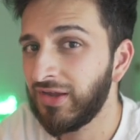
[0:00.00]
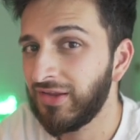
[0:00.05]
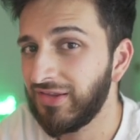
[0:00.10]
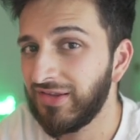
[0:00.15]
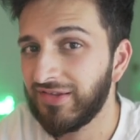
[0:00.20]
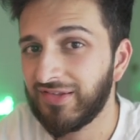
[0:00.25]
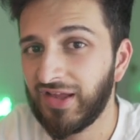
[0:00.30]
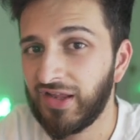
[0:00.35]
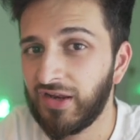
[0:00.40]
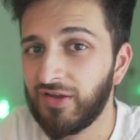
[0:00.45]

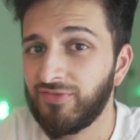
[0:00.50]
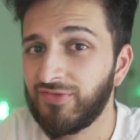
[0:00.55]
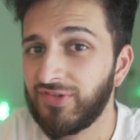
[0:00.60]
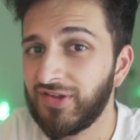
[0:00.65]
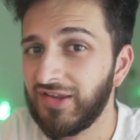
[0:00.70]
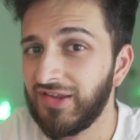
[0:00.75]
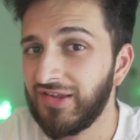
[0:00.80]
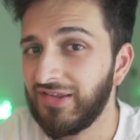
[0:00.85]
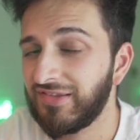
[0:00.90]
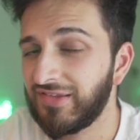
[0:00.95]
These
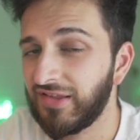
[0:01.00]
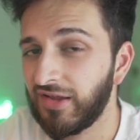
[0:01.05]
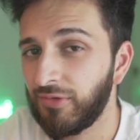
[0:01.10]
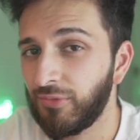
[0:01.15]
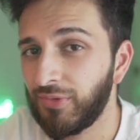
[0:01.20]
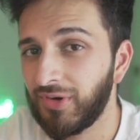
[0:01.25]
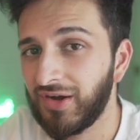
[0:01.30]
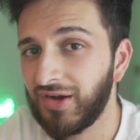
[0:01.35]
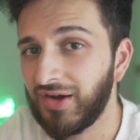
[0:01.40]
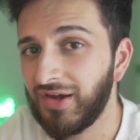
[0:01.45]
NFTs
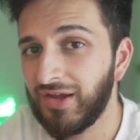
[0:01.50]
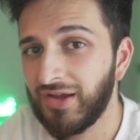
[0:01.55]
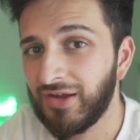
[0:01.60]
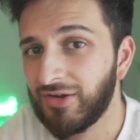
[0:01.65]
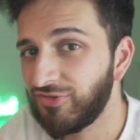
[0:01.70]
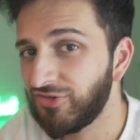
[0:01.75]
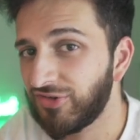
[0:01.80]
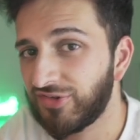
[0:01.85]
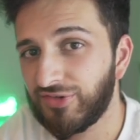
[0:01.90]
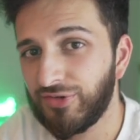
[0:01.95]
that were
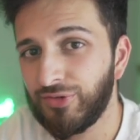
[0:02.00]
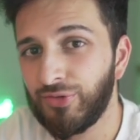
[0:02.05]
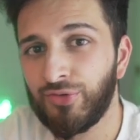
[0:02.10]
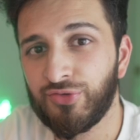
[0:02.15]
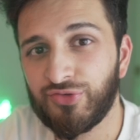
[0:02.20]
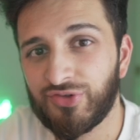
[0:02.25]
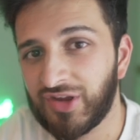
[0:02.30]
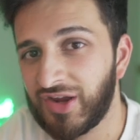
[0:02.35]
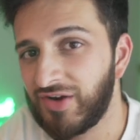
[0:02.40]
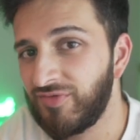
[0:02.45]
just
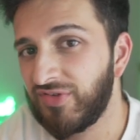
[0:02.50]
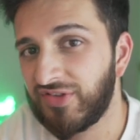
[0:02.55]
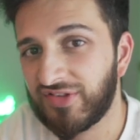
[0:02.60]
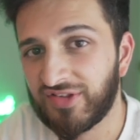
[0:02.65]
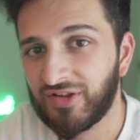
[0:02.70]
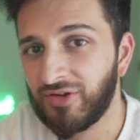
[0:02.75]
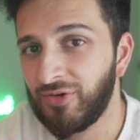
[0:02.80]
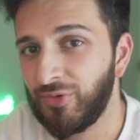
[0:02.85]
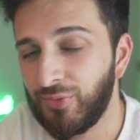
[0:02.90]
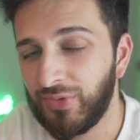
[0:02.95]
launching every
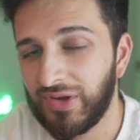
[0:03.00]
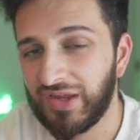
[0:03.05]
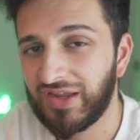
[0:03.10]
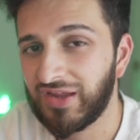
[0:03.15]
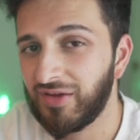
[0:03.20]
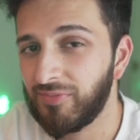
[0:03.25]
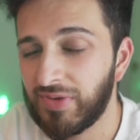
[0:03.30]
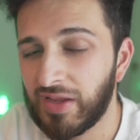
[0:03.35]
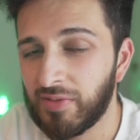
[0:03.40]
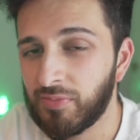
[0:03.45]
single
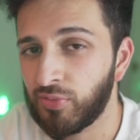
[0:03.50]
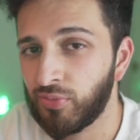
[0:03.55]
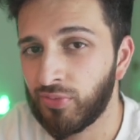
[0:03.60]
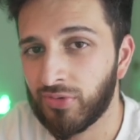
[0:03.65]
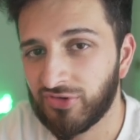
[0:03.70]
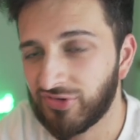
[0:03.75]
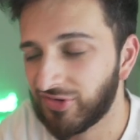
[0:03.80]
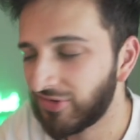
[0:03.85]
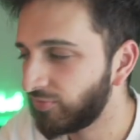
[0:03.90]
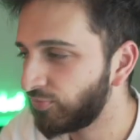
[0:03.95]
week and people
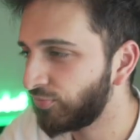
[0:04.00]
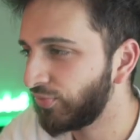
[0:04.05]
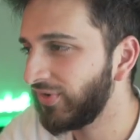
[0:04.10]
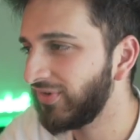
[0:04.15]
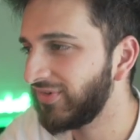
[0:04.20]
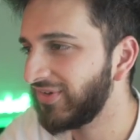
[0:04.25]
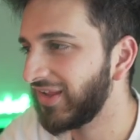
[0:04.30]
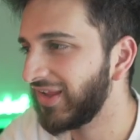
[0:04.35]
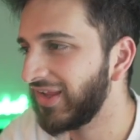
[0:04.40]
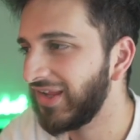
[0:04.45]
were just
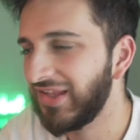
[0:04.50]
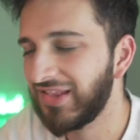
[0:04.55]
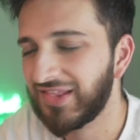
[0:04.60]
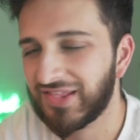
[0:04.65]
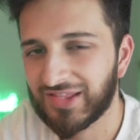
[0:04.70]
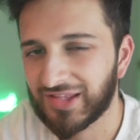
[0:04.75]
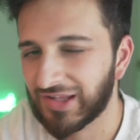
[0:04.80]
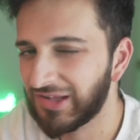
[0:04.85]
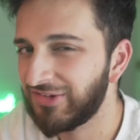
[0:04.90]
printing ETH,